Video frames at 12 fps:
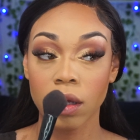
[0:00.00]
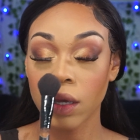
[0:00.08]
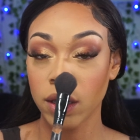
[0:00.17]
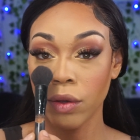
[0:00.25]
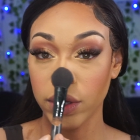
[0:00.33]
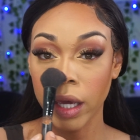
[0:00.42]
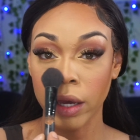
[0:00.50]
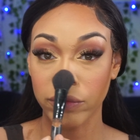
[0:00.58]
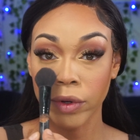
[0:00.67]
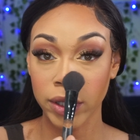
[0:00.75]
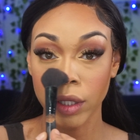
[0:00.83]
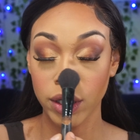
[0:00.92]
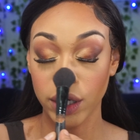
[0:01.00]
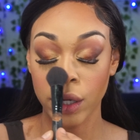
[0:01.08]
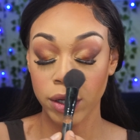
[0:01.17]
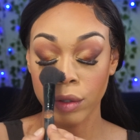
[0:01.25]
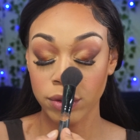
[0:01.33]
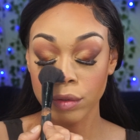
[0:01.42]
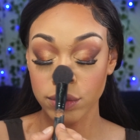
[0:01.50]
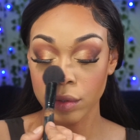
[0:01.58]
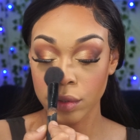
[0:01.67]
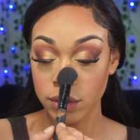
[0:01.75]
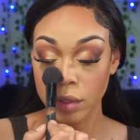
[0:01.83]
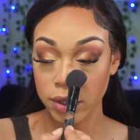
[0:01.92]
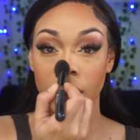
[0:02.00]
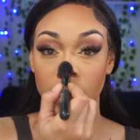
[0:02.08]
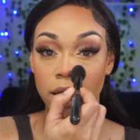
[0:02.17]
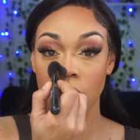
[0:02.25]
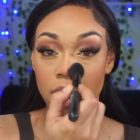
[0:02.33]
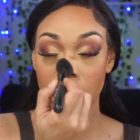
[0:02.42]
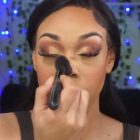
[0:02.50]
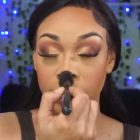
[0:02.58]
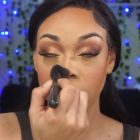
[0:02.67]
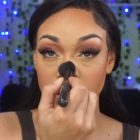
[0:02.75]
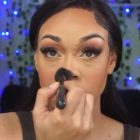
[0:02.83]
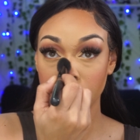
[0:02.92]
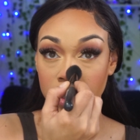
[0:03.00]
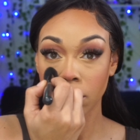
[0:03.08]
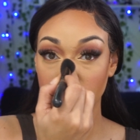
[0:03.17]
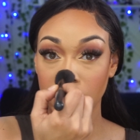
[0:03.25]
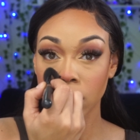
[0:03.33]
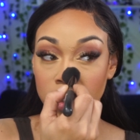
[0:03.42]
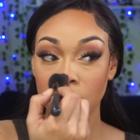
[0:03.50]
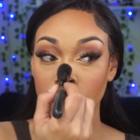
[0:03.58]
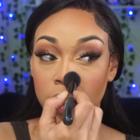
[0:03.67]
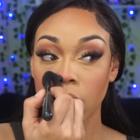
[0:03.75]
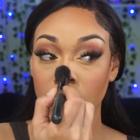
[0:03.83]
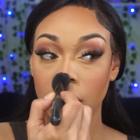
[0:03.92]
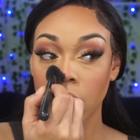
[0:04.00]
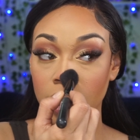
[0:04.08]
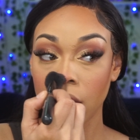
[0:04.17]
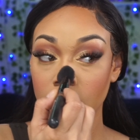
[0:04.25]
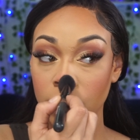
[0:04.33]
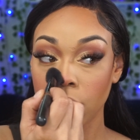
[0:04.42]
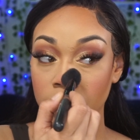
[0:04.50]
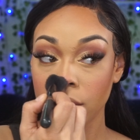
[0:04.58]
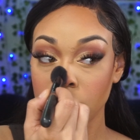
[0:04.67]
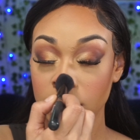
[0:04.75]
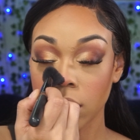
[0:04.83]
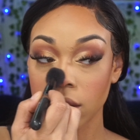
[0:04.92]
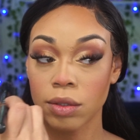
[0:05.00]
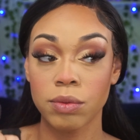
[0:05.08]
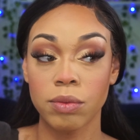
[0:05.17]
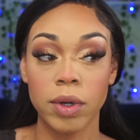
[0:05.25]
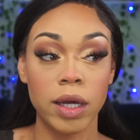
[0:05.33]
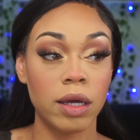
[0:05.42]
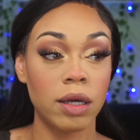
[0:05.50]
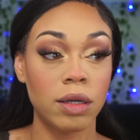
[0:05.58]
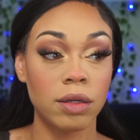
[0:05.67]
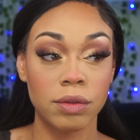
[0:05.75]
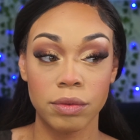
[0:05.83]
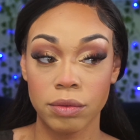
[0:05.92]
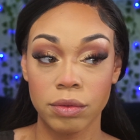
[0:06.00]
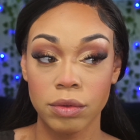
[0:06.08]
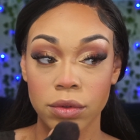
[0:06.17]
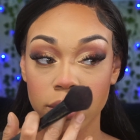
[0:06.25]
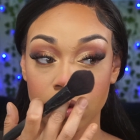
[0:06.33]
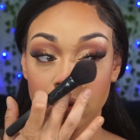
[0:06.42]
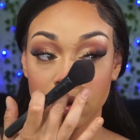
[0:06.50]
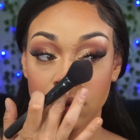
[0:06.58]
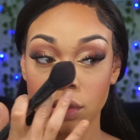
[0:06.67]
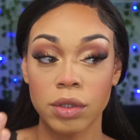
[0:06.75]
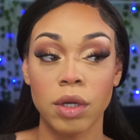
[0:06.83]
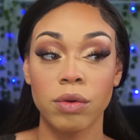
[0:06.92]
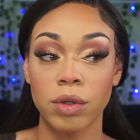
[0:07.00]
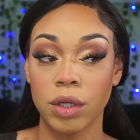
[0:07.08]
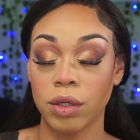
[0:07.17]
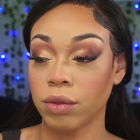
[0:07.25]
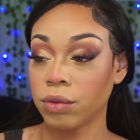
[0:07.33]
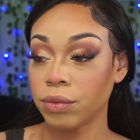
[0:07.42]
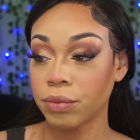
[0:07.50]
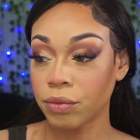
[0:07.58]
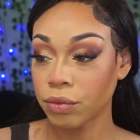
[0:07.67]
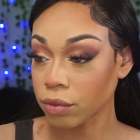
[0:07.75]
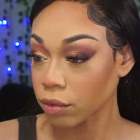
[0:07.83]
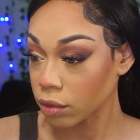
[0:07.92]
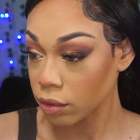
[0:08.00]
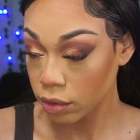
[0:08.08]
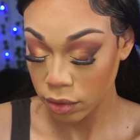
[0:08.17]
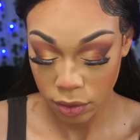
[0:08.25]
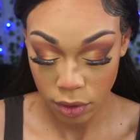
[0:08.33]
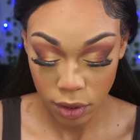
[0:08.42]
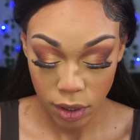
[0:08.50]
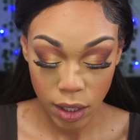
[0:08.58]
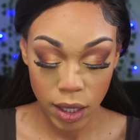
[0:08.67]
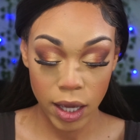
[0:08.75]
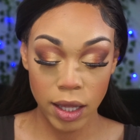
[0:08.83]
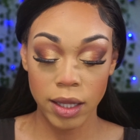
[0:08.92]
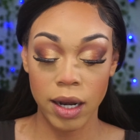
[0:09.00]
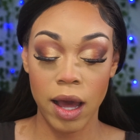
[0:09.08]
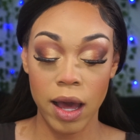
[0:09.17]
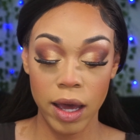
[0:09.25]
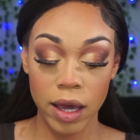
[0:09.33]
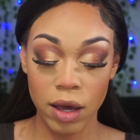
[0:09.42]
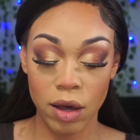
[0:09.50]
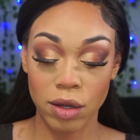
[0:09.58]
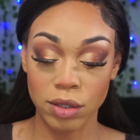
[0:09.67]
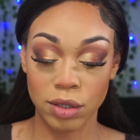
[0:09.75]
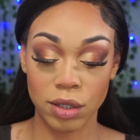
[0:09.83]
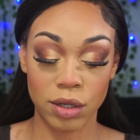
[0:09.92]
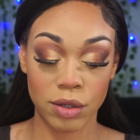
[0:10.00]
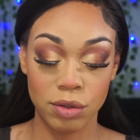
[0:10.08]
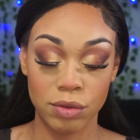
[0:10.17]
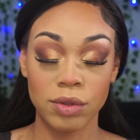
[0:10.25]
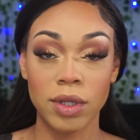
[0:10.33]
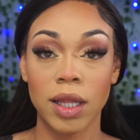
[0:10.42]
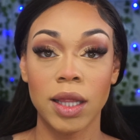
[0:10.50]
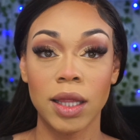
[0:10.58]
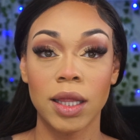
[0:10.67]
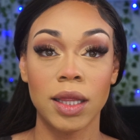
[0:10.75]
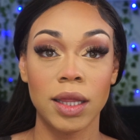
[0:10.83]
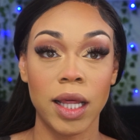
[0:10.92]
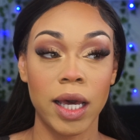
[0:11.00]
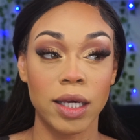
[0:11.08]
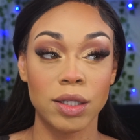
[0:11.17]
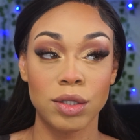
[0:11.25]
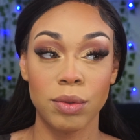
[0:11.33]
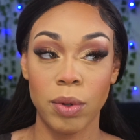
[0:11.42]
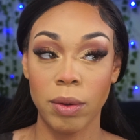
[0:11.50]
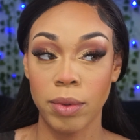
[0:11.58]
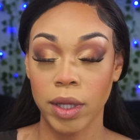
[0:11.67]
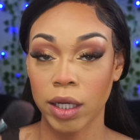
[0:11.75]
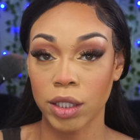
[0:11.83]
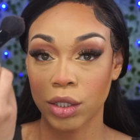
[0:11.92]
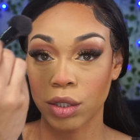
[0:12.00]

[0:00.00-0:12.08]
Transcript: You can't forget the nose. Cannot forget to put the blush on the nose as well. So cute. And then I also like to put blush